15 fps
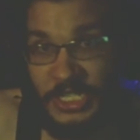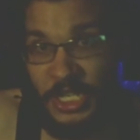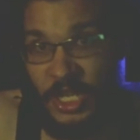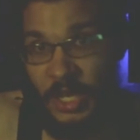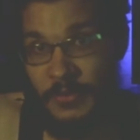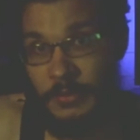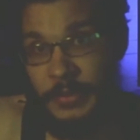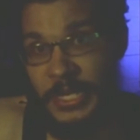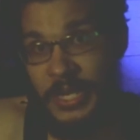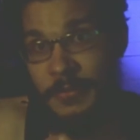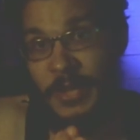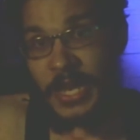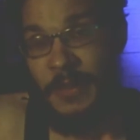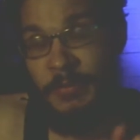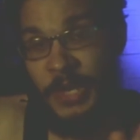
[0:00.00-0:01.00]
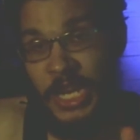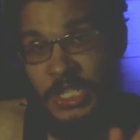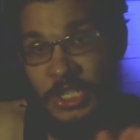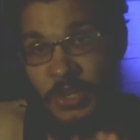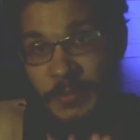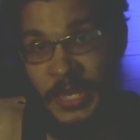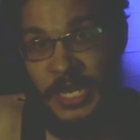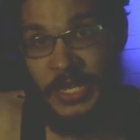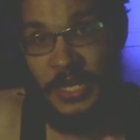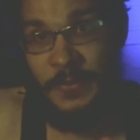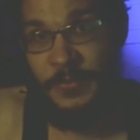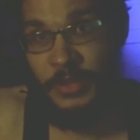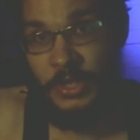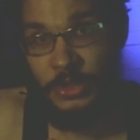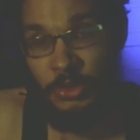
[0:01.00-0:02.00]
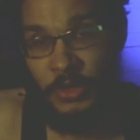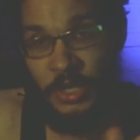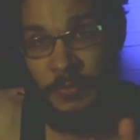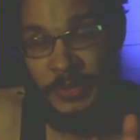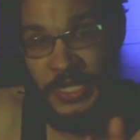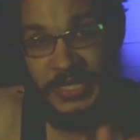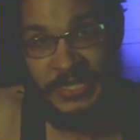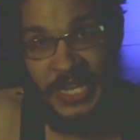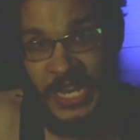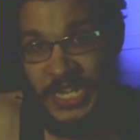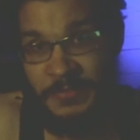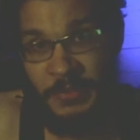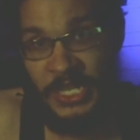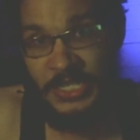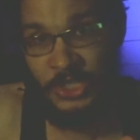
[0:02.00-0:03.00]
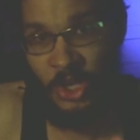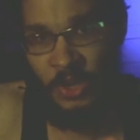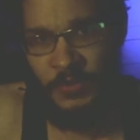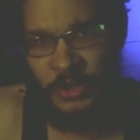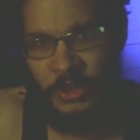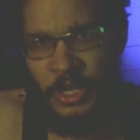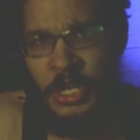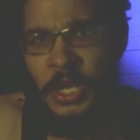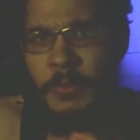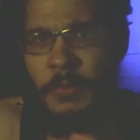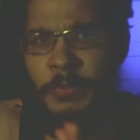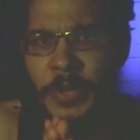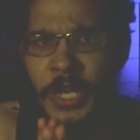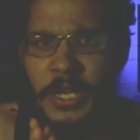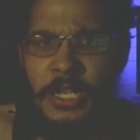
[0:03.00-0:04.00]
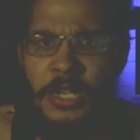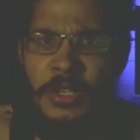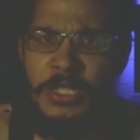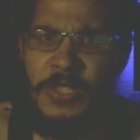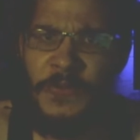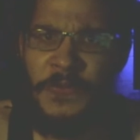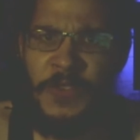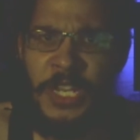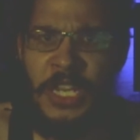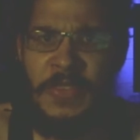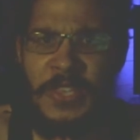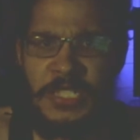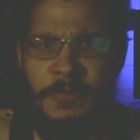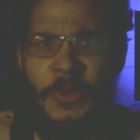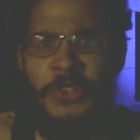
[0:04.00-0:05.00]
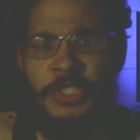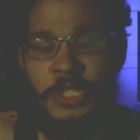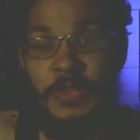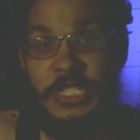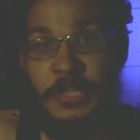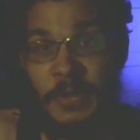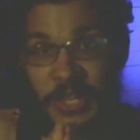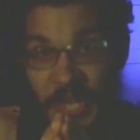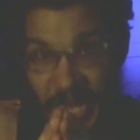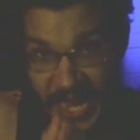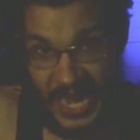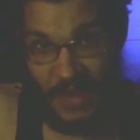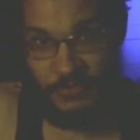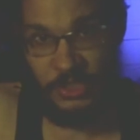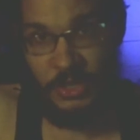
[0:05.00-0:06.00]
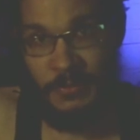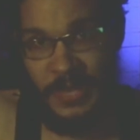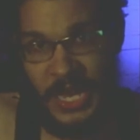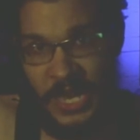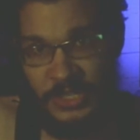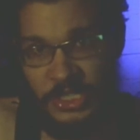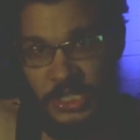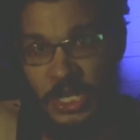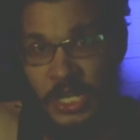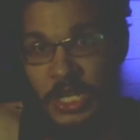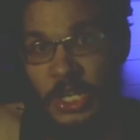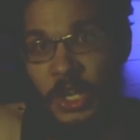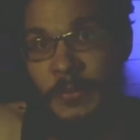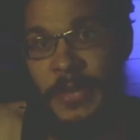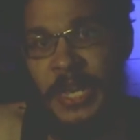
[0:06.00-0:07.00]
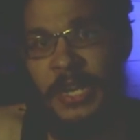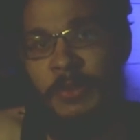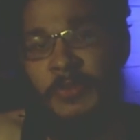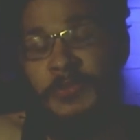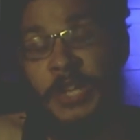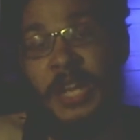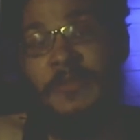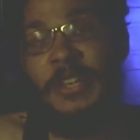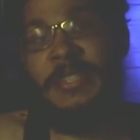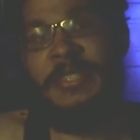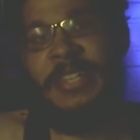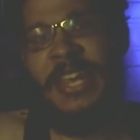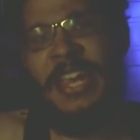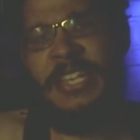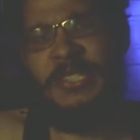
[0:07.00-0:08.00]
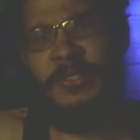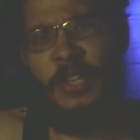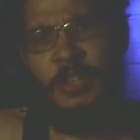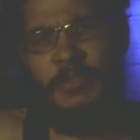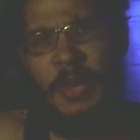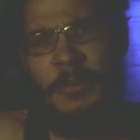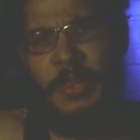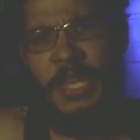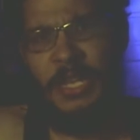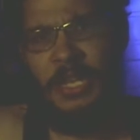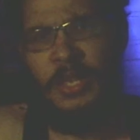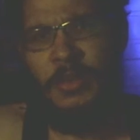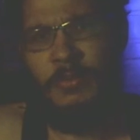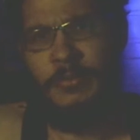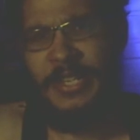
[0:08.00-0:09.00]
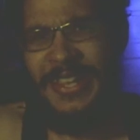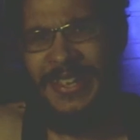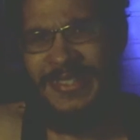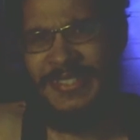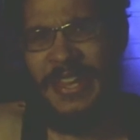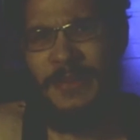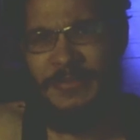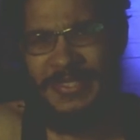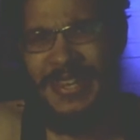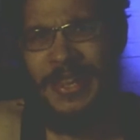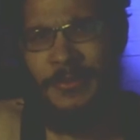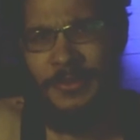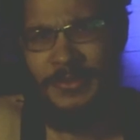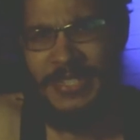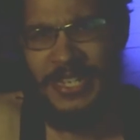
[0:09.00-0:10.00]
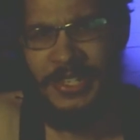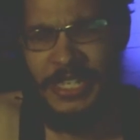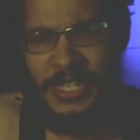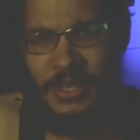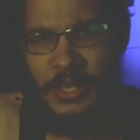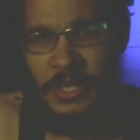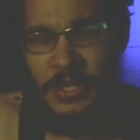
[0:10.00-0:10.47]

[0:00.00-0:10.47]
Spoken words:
a hell of a reign by Page and Omega, 200-plus days, but it's over. But here's the thing that's most interesting about after the match. Omega with kind of a dazed look, grabbing like a ring-end-type table dealy.